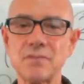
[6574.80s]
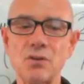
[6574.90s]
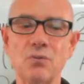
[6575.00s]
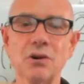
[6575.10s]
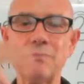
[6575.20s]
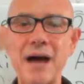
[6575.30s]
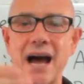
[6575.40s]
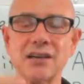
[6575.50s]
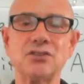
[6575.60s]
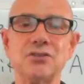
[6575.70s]
we're
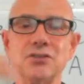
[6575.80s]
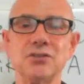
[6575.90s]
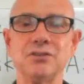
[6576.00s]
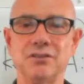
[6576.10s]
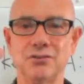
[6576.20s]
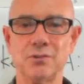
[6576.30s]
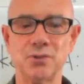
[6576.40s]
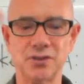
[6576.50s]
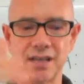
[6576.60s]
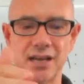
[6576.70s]
back to
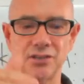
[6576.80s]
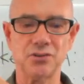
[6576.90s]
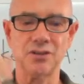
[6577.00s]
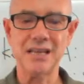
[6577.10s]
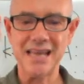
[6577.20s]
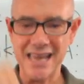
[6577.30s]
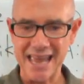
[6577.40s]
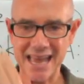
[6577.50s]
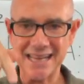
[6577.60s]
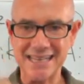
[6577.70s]
normal schedule.
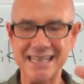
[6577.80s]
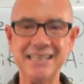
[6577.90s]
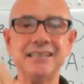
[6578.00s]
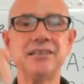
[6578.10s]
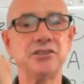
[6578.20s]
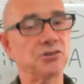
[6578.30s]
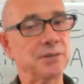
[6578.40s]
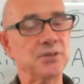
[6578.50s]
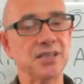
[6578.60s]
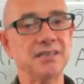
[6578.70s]
And in the
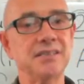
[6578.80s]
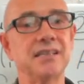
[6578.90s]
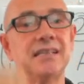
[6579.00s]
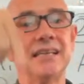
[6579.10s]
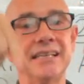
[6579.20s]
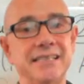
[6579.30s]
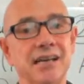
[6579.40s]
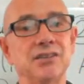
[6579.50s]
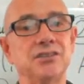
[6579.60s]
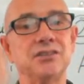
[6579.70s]
descriptions, it
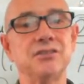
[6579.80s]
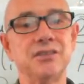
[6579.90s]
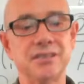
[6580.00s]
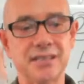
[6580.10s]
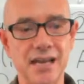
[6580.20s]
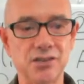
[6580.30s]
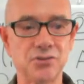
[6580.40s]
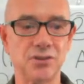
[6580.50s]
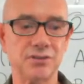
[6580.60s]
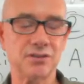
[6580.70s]
tells you the
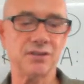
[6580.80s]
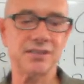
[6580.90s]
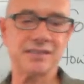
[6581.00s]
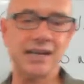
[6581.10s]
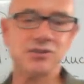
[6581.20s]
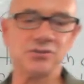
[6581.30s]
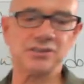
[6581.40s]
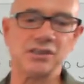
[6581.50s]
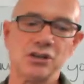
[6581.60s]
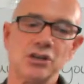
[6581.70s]
schedule. So the schedule
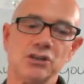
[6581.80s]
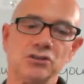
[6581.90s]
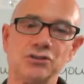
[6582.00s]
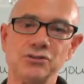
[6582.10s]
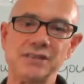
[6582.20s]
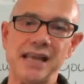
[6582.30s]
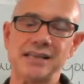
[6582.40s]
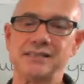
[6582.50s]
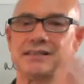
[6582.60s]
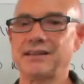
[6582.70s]
is
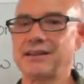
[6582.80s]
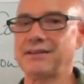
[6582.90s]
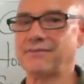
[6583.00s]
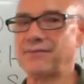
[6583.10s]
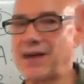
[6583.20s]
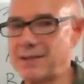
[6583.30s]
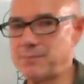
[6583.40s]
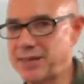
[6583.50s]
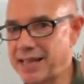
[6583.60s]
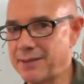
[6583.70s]
Tuesdays five
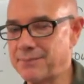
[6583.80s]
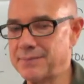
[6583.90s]
P M